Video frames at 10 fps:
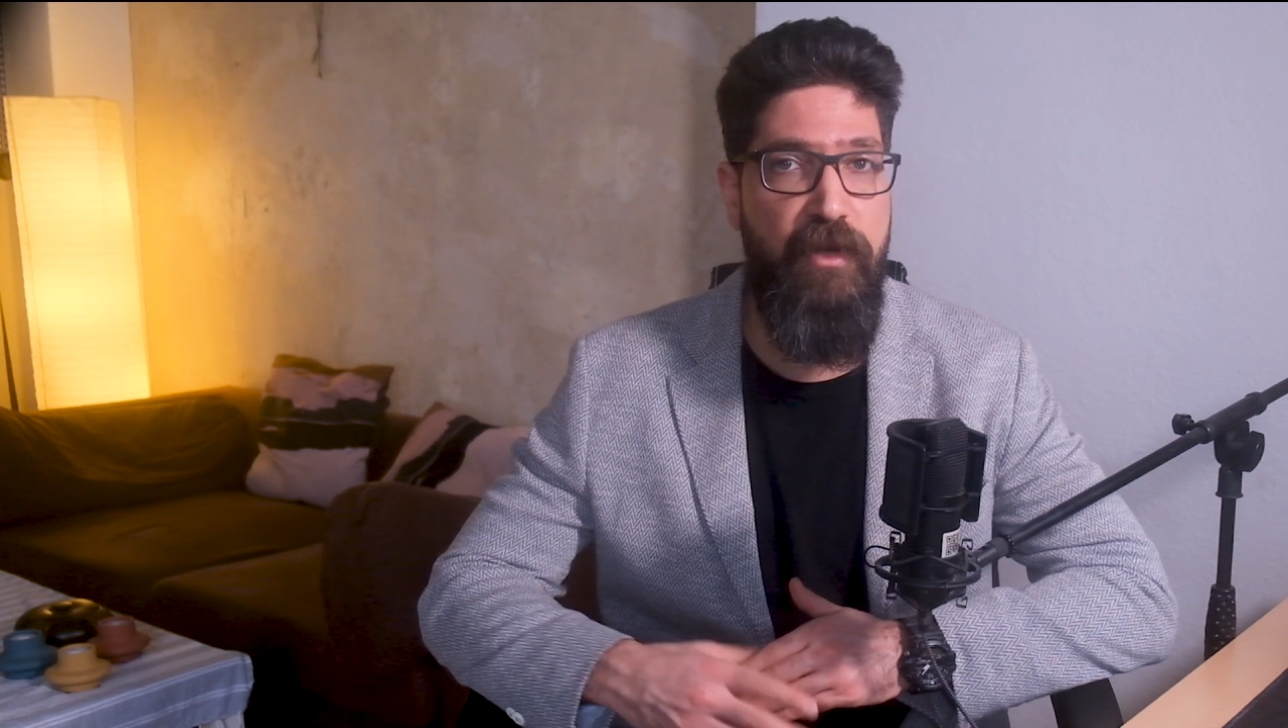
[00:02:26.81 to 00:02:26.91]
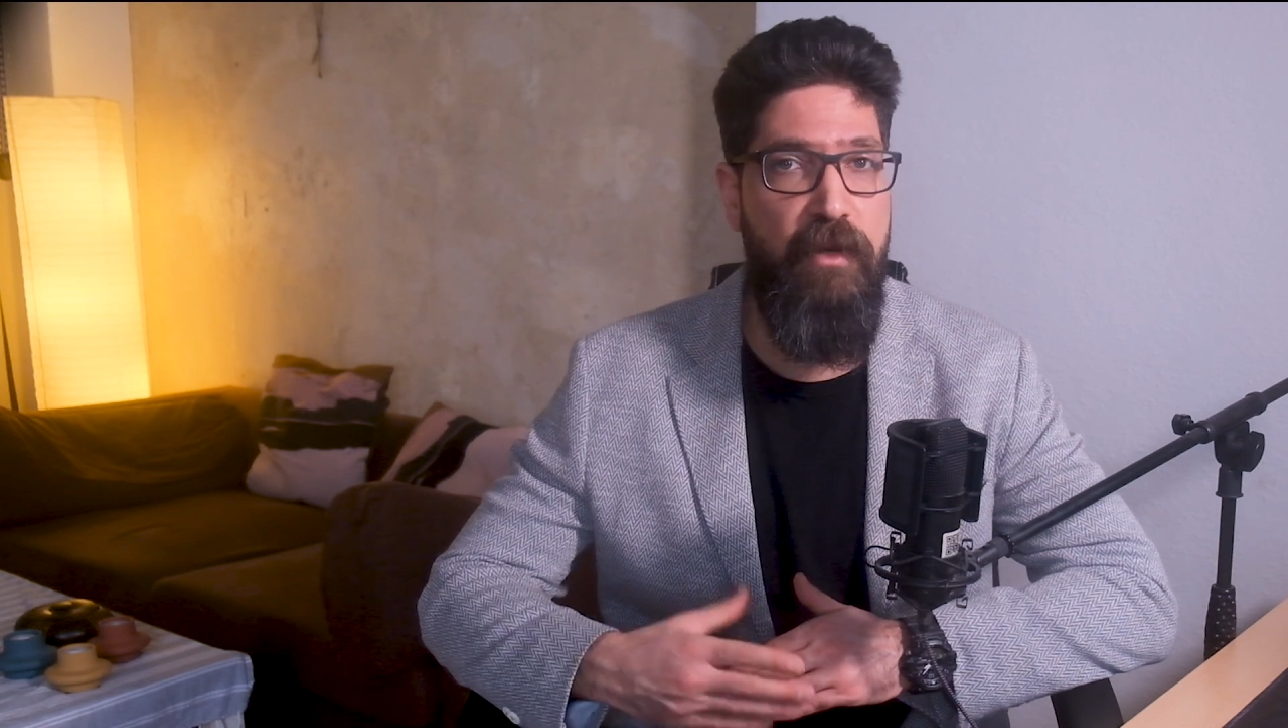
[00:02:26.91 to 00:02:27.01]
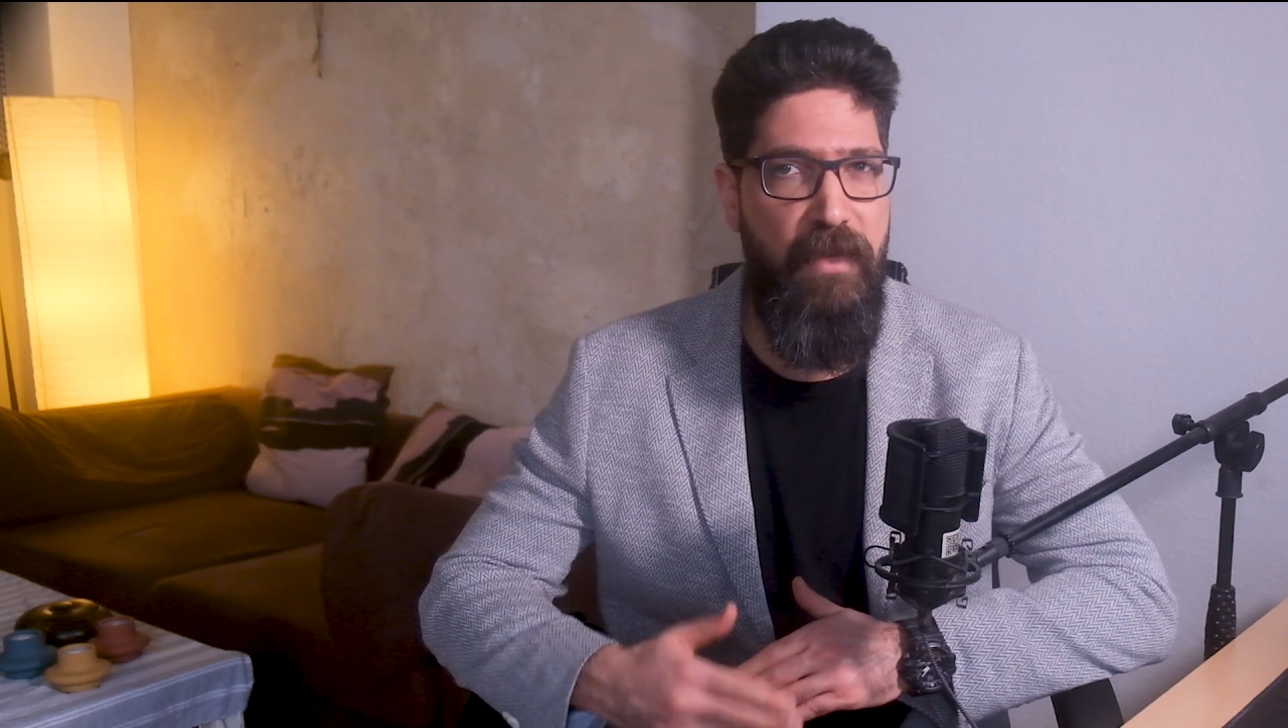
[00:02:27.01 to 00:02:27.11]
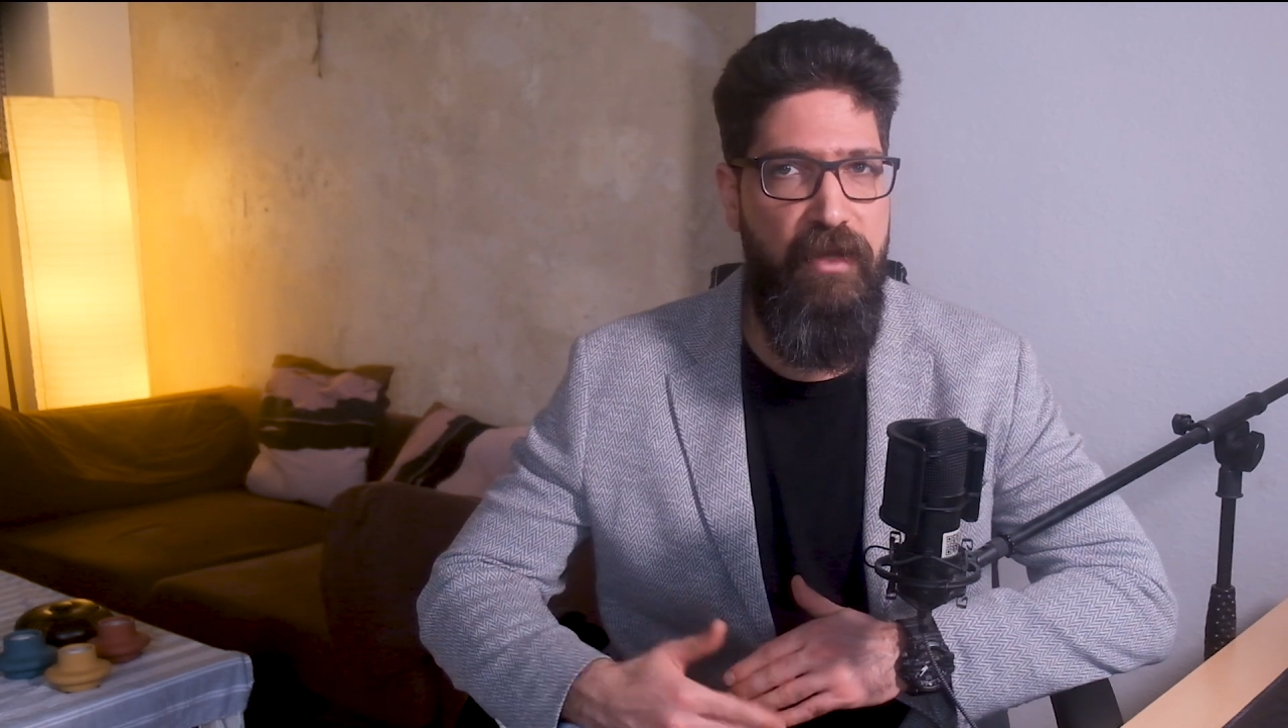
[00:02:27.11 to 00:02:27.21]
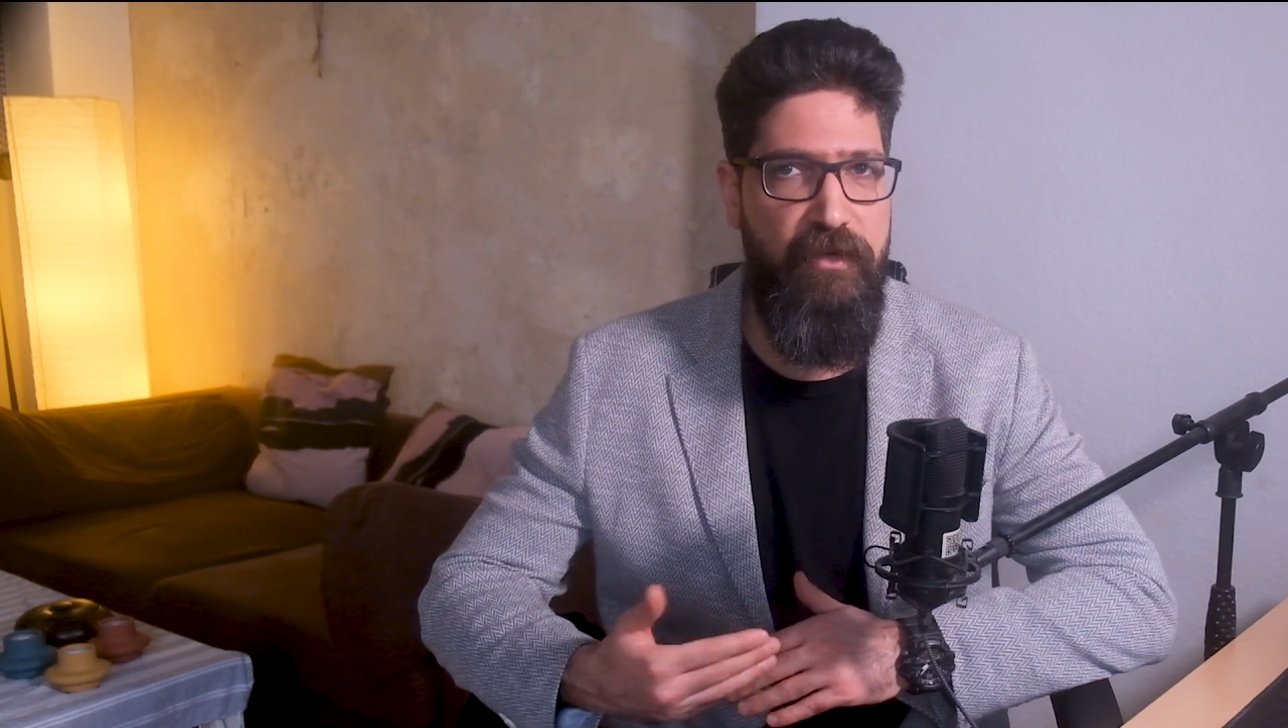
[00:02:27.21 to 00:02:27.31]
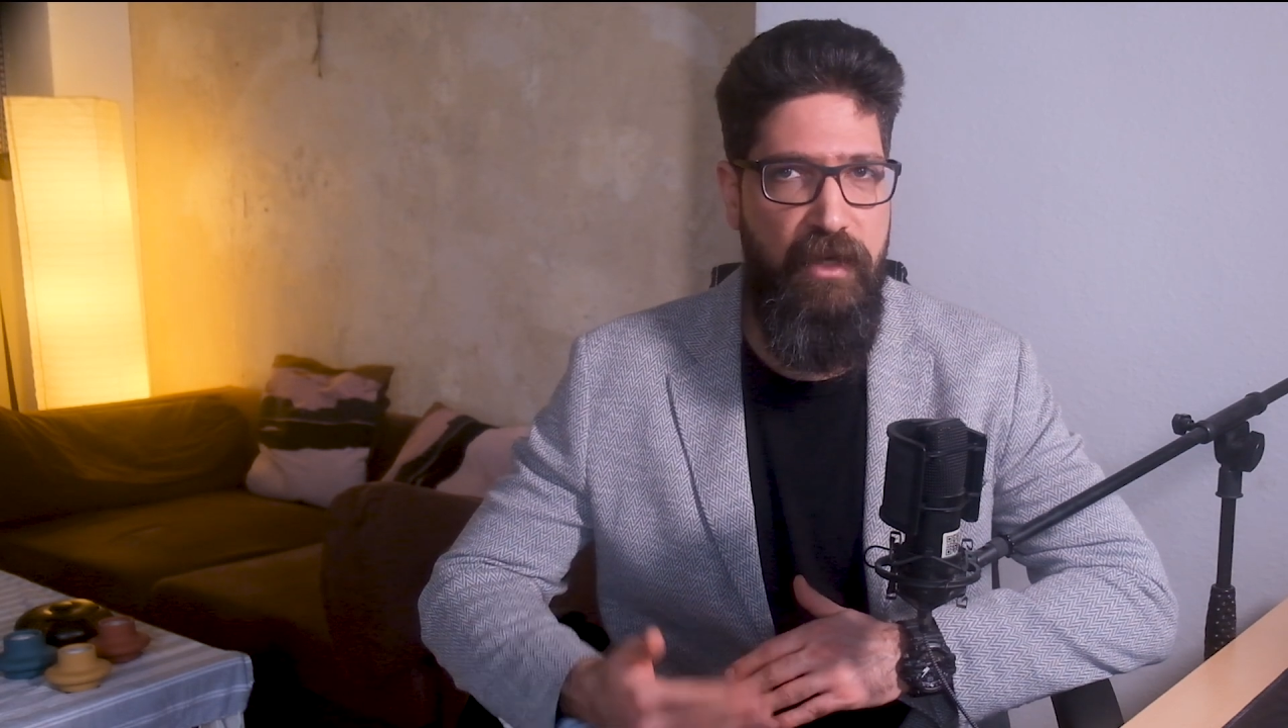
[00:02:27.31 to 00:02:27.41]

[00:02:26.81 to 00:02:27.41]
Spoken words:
and mass